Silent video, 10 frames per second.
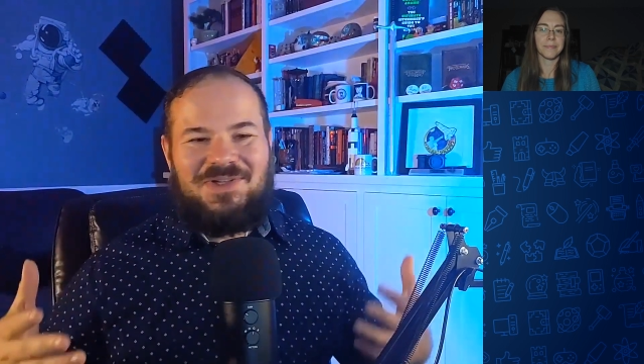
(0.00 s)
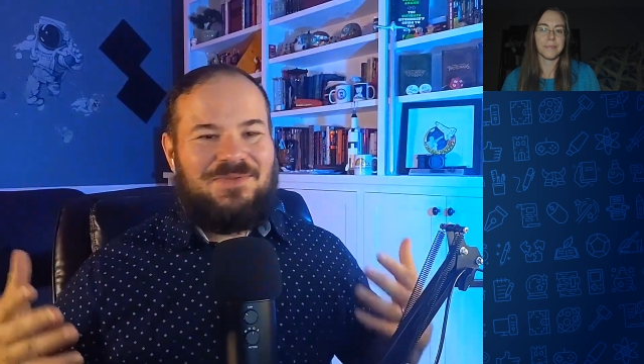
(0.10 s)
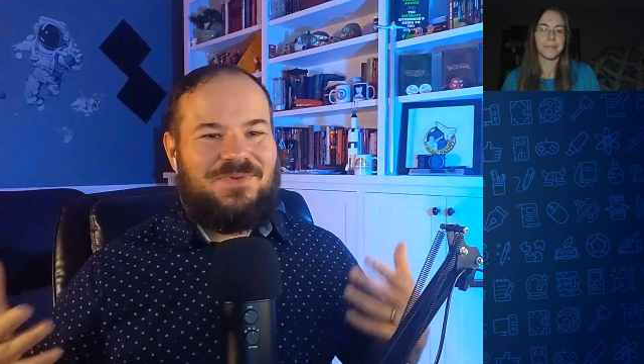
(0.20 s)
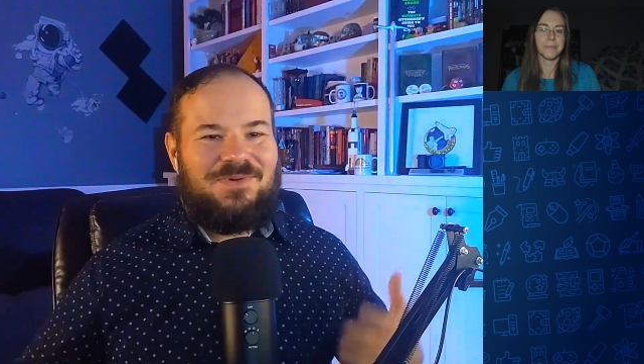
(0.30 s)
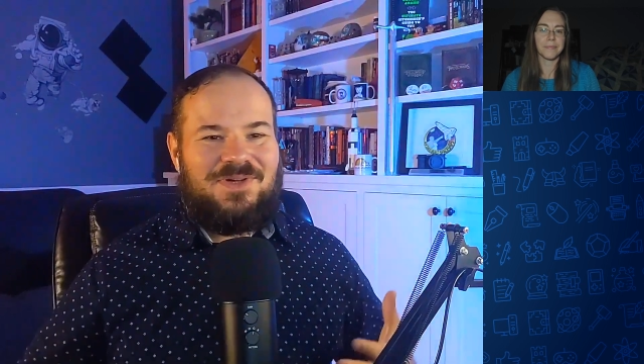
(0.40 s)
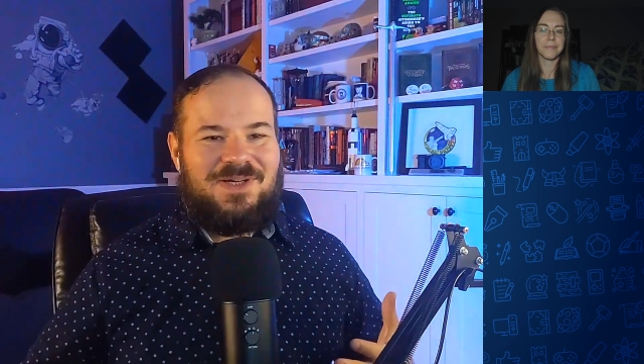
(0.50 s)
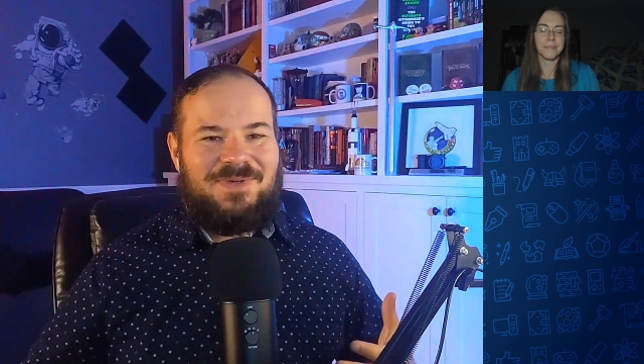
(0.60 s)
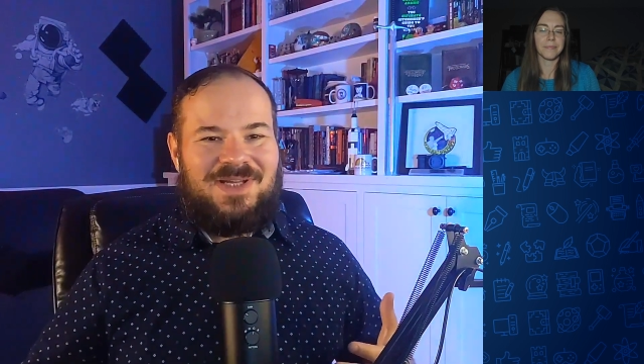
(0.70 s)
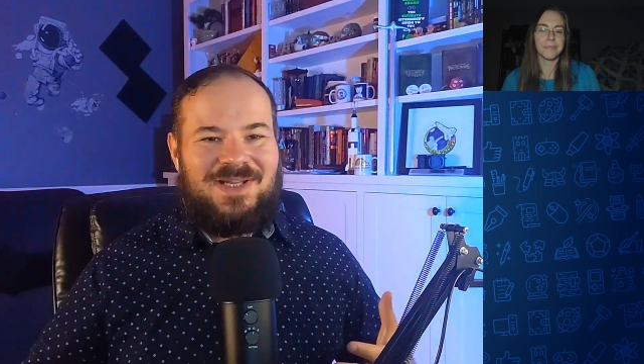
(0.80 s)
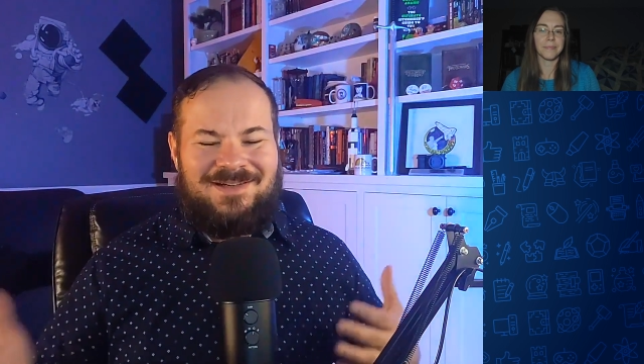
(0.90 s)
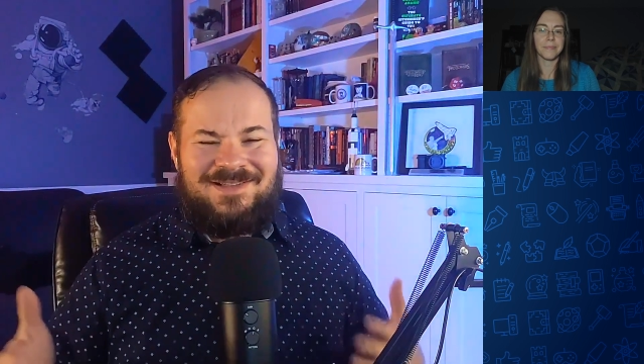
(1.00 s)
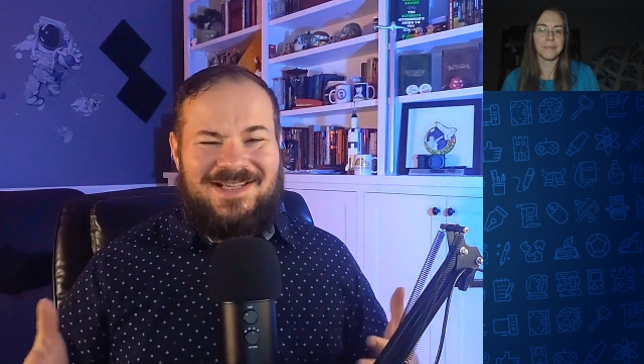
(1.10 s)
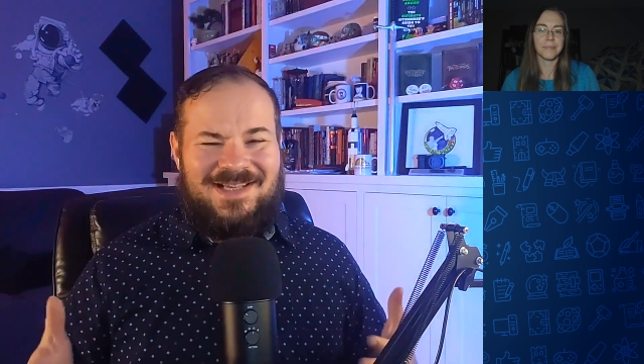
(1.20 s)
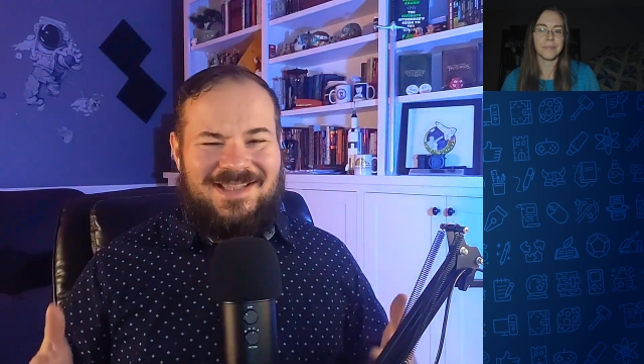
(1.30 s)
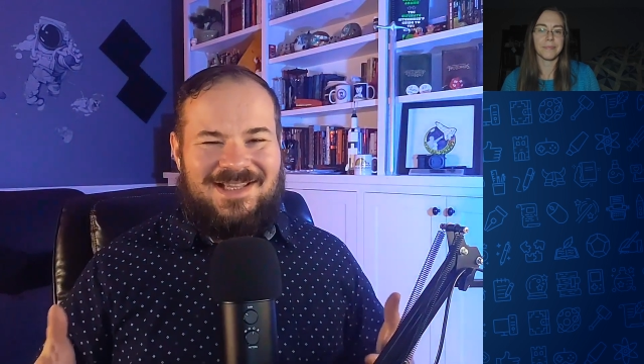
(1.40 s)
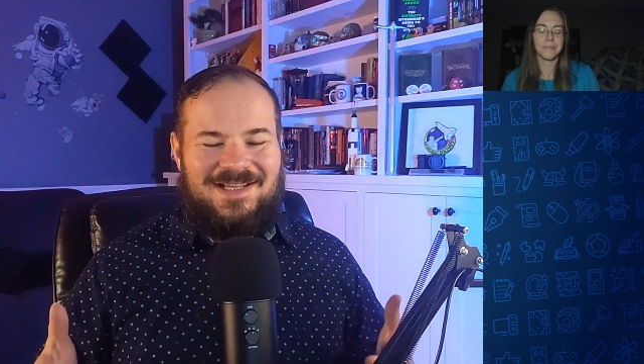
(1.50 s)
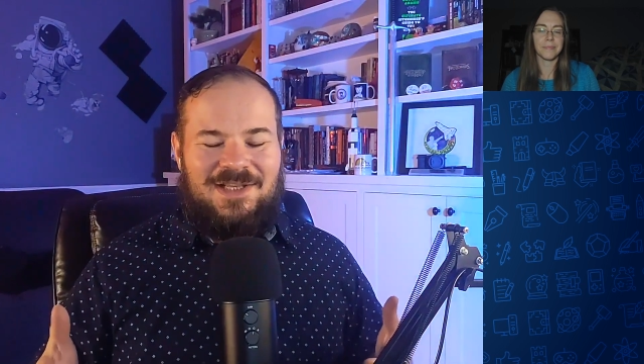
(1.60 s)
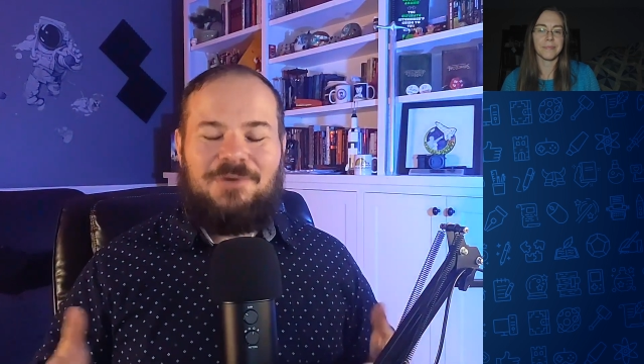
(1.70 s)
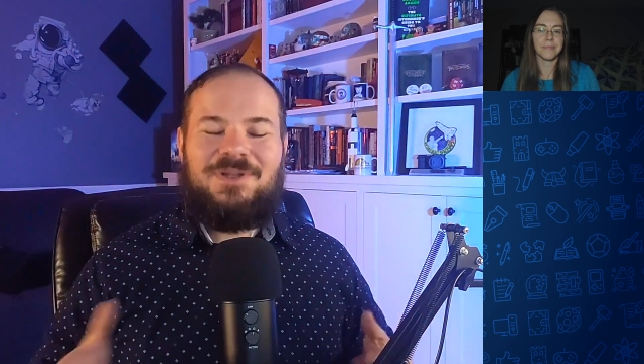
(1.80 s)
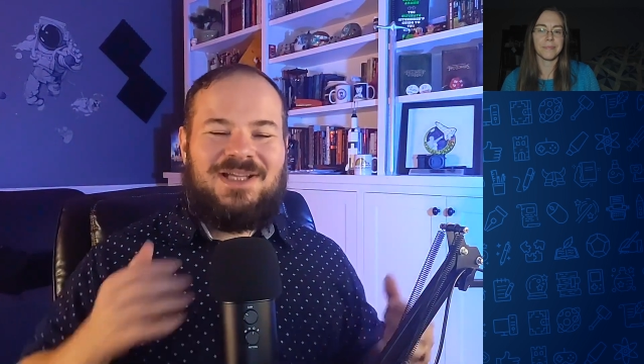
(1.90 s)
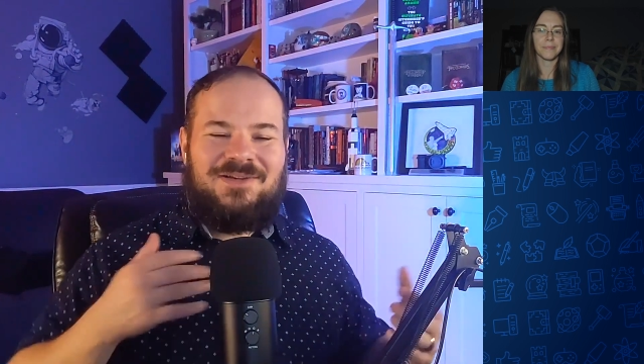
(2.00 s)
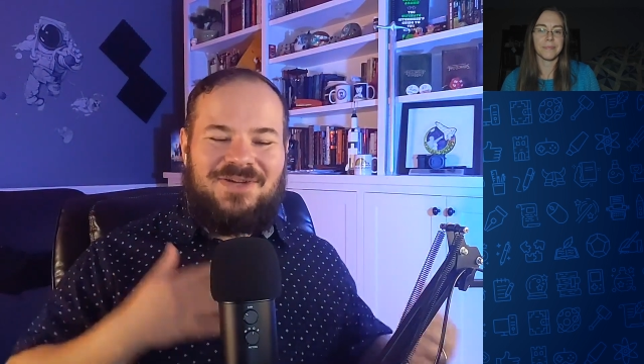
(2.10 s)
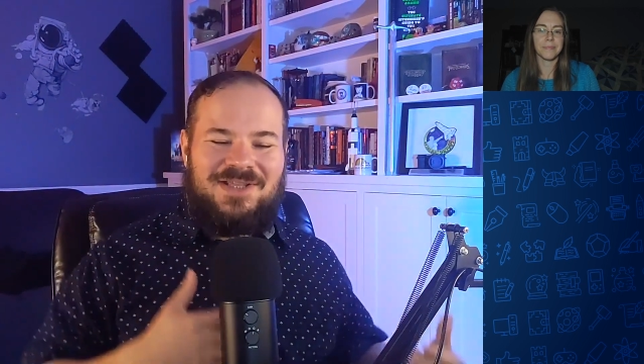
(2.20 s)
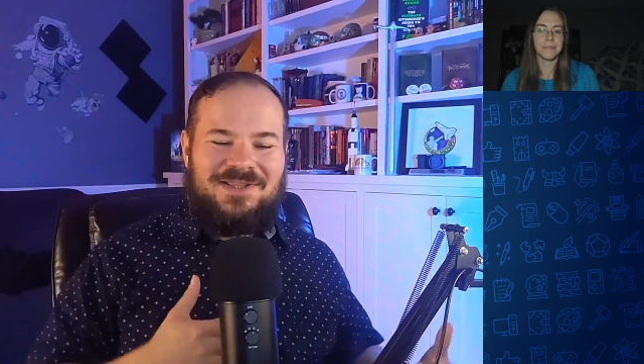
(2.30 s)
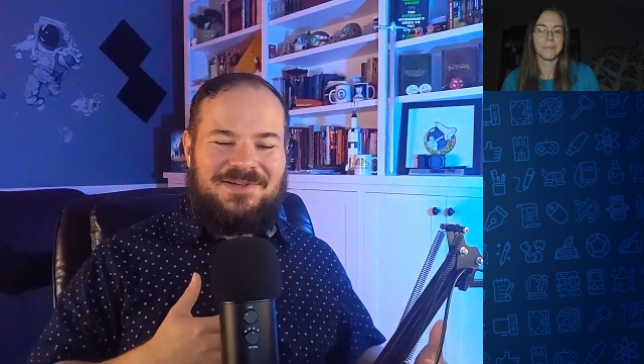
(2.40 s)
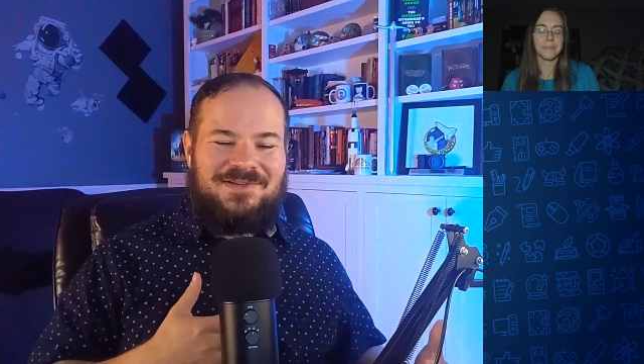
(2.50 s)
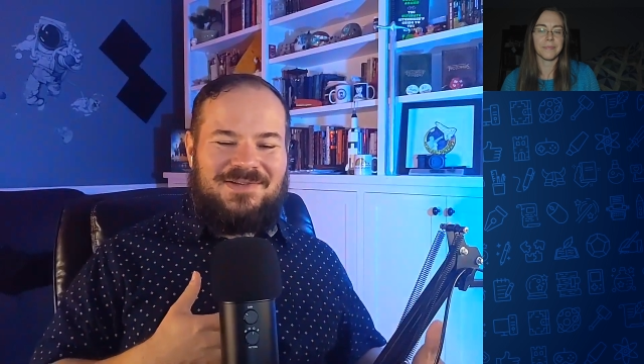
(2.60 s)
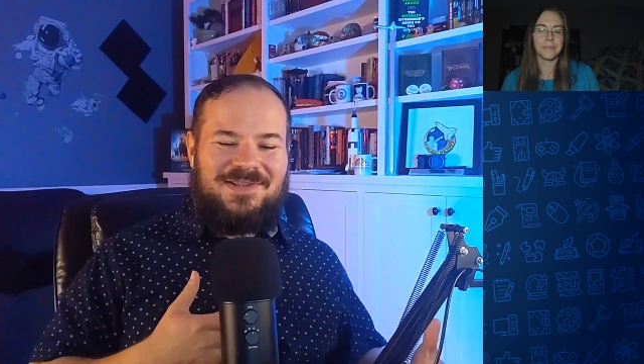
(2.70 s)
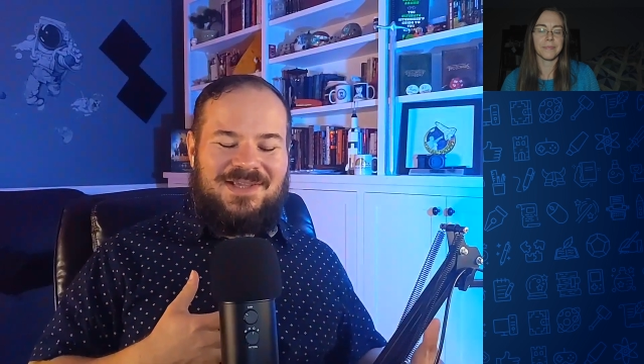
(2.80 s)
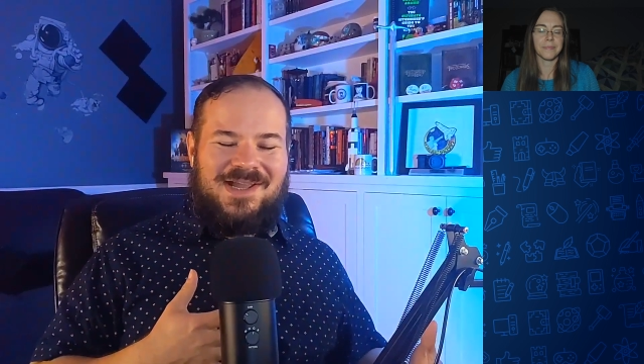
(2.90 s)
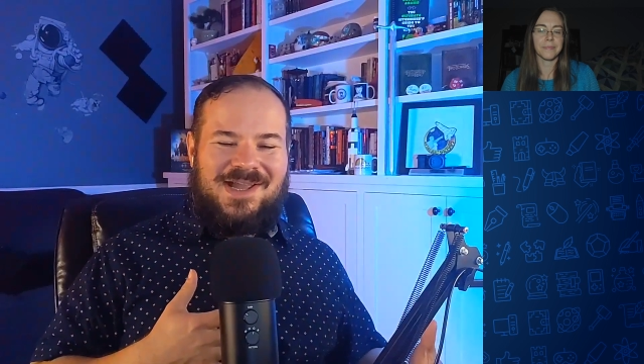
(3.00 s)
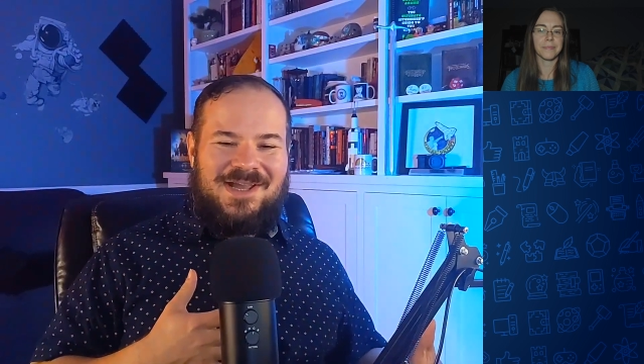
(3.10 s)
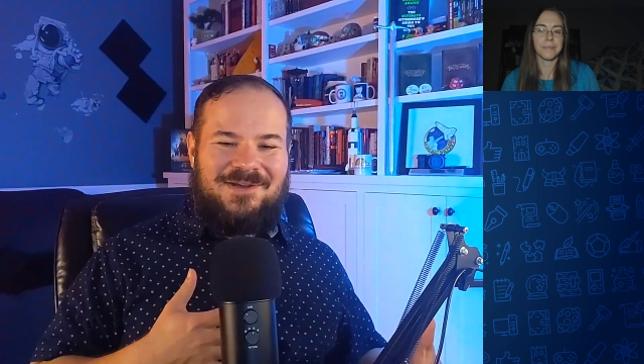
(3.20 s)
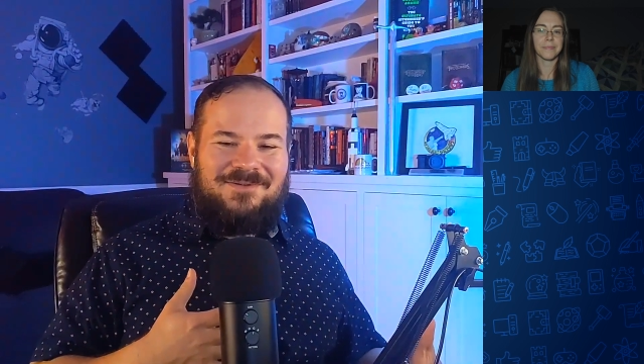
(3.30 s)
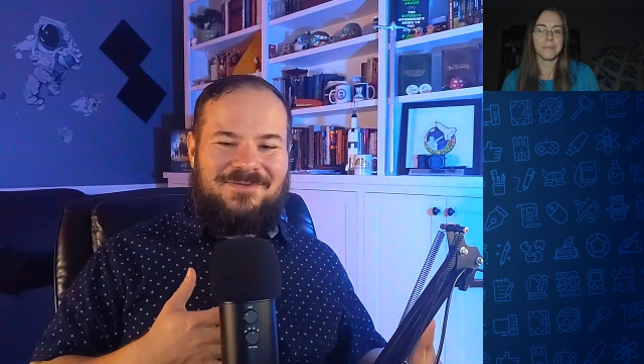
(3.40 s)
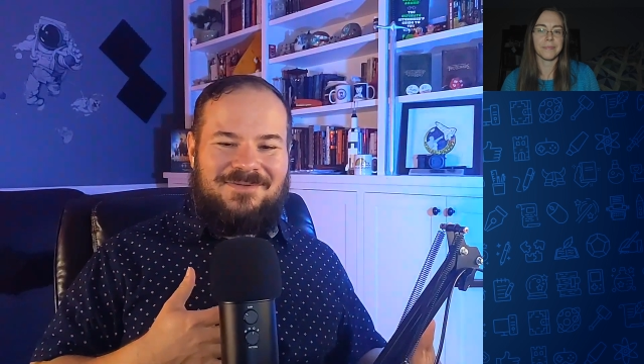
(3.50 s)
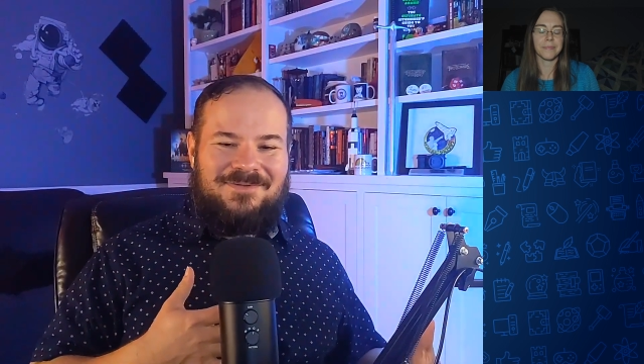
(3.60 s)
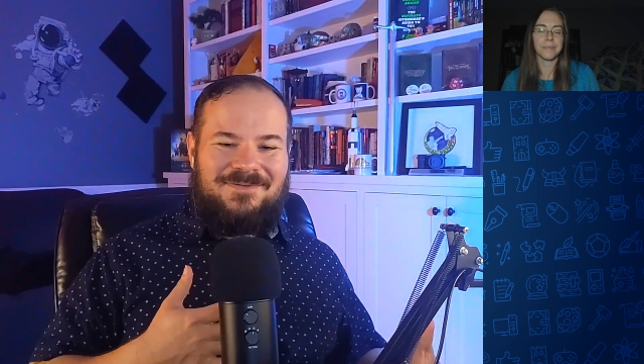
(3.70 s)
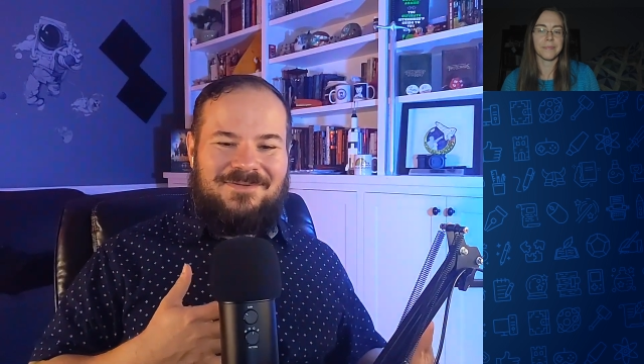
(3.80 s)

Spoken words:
You've grown up, and I understand that a lot of authors they have